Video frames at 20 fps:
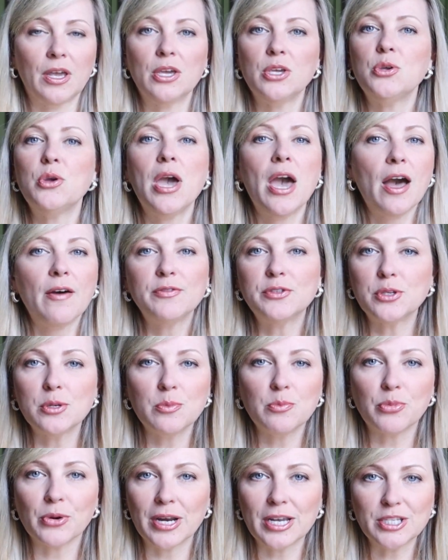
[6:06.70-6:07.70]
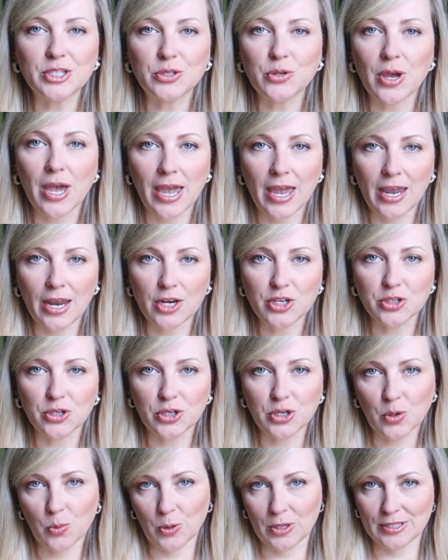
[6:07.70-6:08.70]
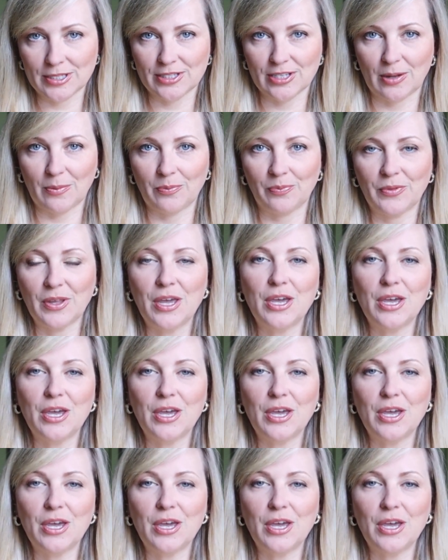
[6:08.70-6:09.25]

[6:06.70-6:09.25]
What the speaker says: You have to embrace your age and your wisdom.